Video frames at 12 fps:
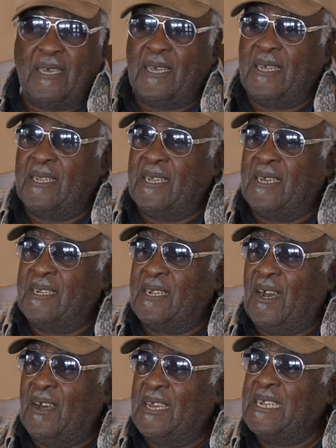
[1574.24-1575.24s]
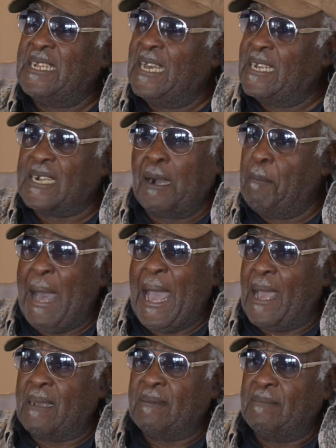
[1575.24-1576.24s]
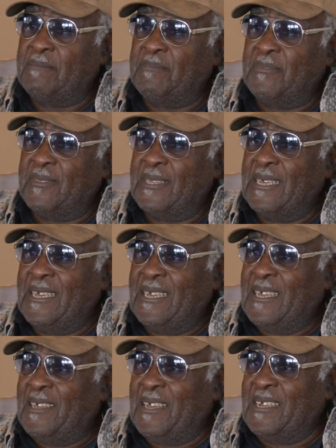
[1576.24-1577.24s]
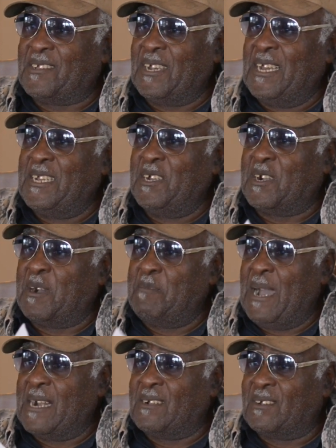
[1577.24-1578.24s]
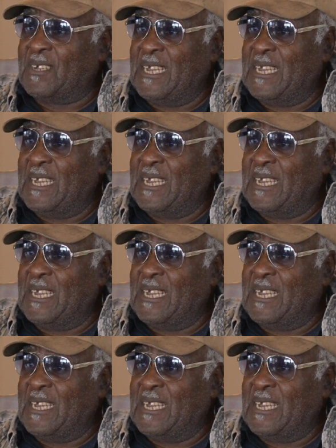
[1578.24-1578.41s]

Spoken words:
And he never come back. He said he'll come back this